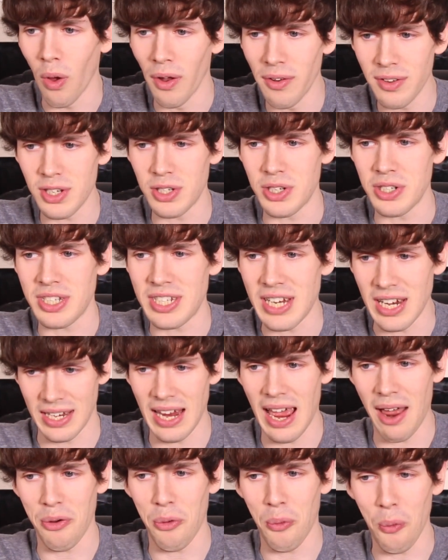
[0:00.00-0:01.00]
want to just sit
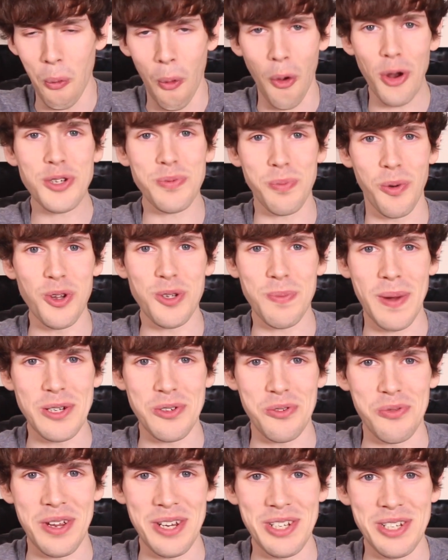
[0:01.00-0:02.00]
down and watch more
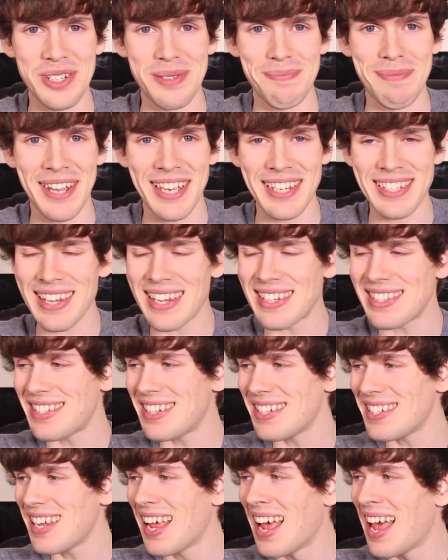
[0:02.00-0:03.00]
special features, because there's
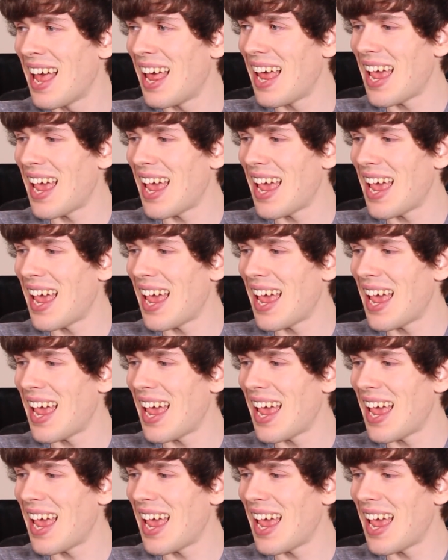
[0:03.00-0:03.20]
just